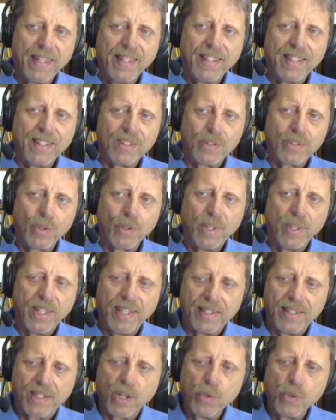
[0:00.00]
so
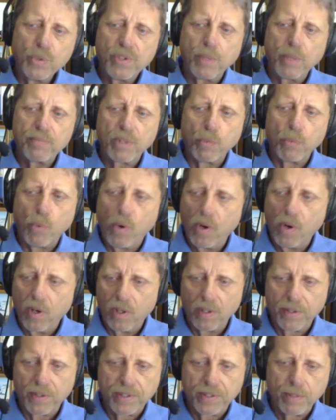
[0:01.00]
it goes up the
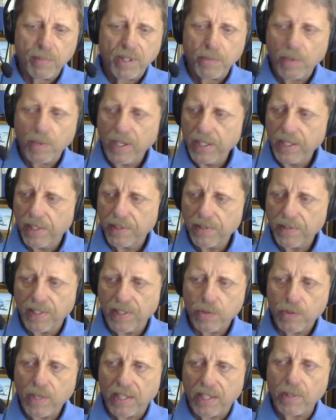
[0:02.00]
wall to my right. It's like
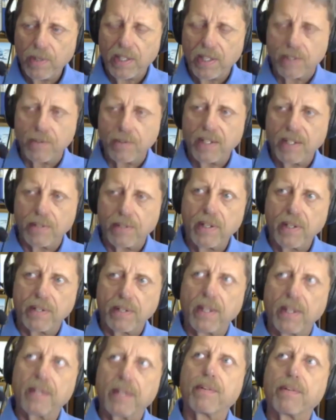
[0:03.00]
crack, crack, crack, crack,
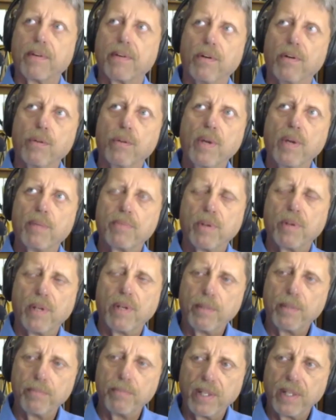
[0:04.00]
crack, all the way up to,
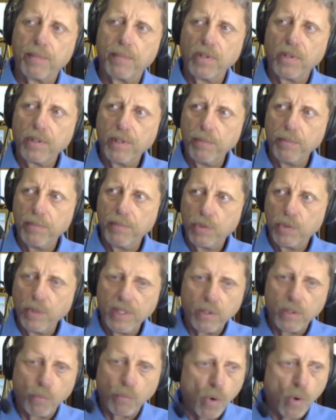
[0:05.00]
and I'm looking between
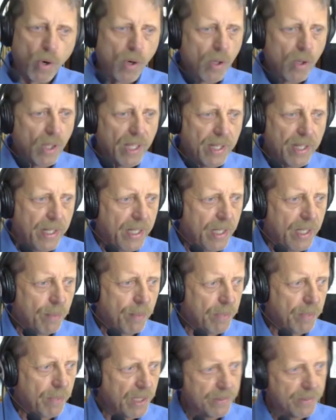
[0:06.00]
the wall and him,
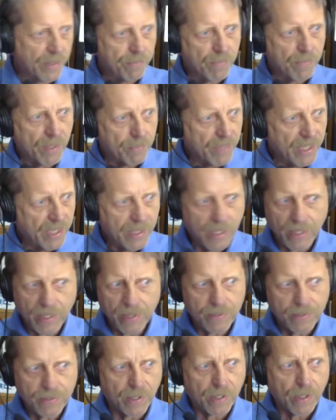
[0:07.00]
because I'm thinking
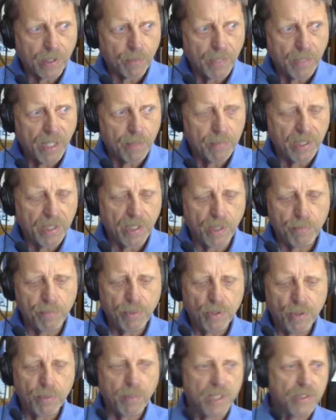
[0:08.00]
he's going to come at me. And I
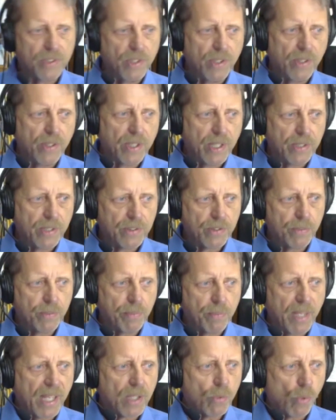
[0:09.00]
push my chair against the
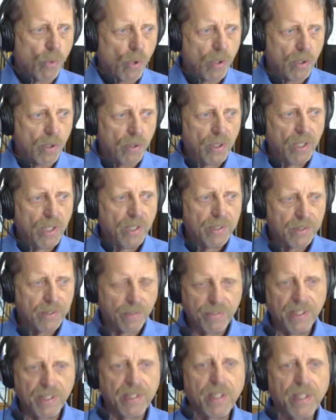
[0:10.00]
back wall, so if
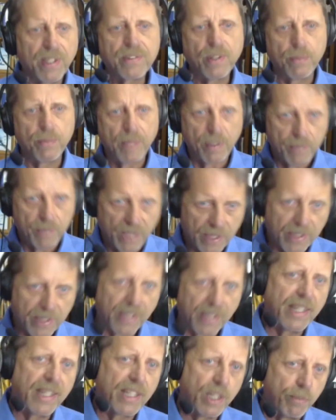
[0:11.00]
he does come at me, I
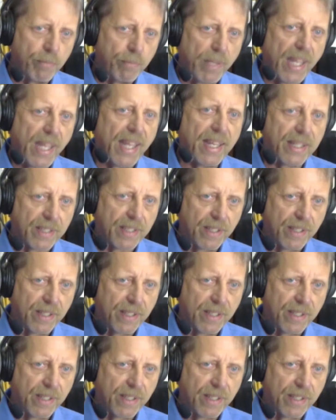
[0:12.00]
could kick him back.